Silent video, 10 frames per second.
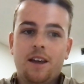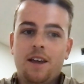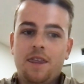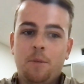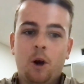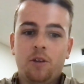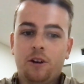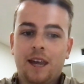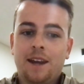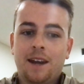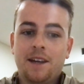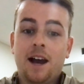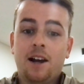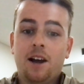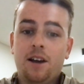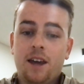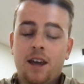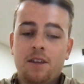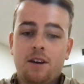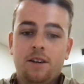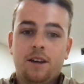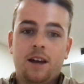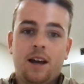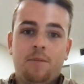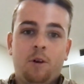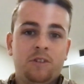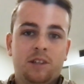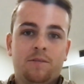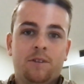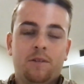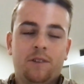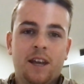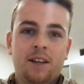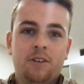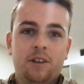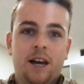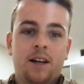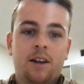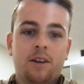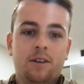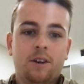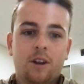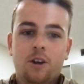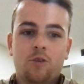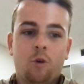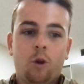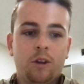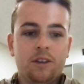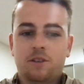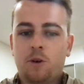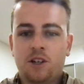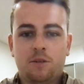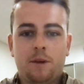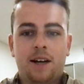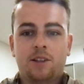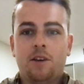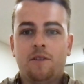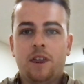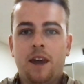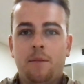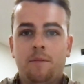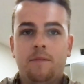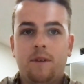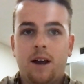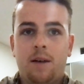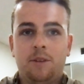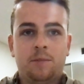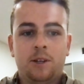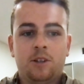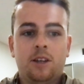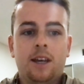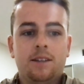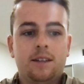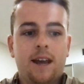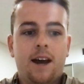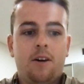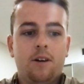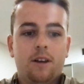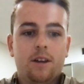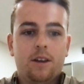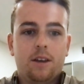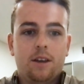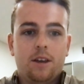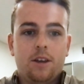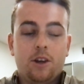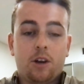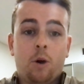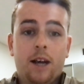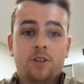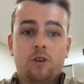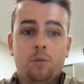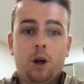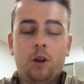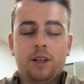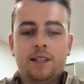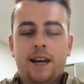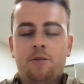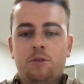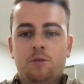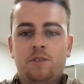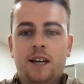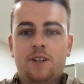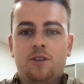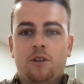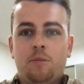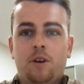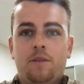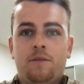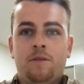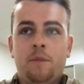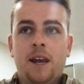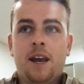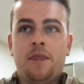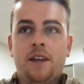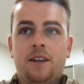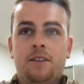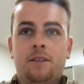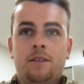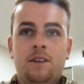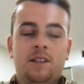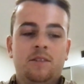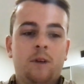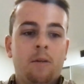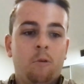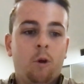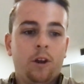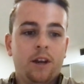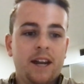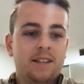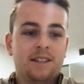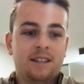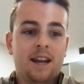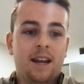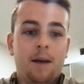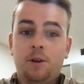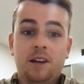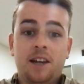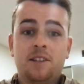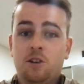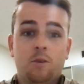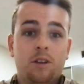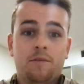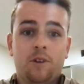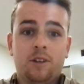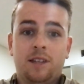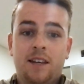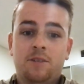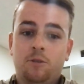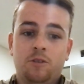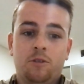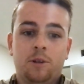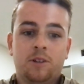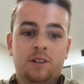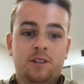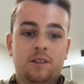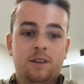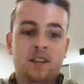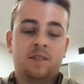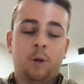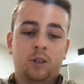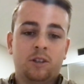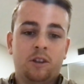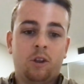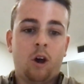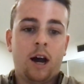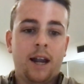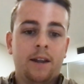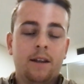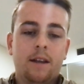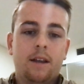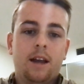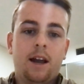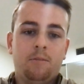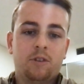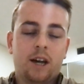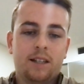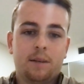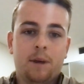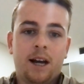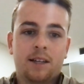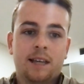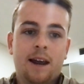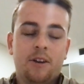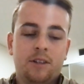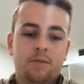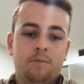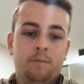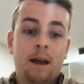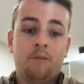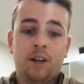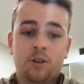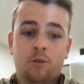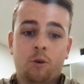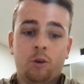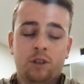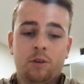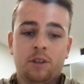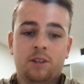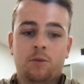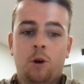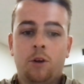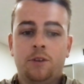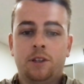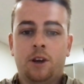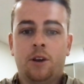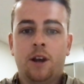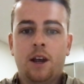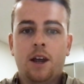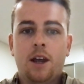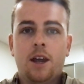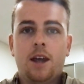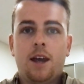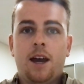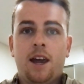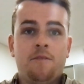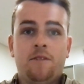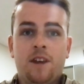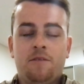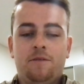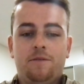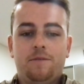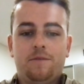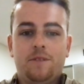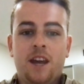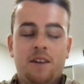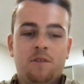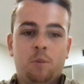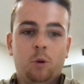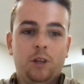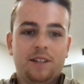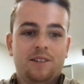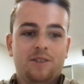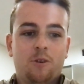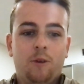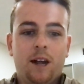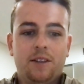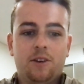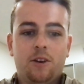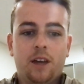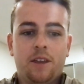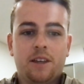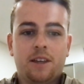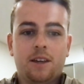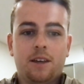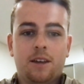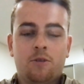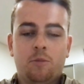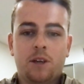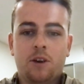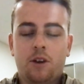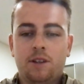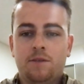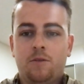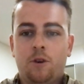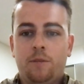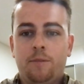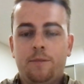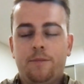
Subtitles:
They're both not getting any younger either. Obviously, for England, Duckett and Crawley, there's question marks over them, especially against our quite strong bowling attack, which we've touched on. But for me, I think this is where Warner needs to stand up, and he needs to do it in the first test or two because his spot's on the line with guys like Marcus Harris and Matt Renshaw also in the squad. So if the ball doesn't score runs early, I think it could be curtains for him.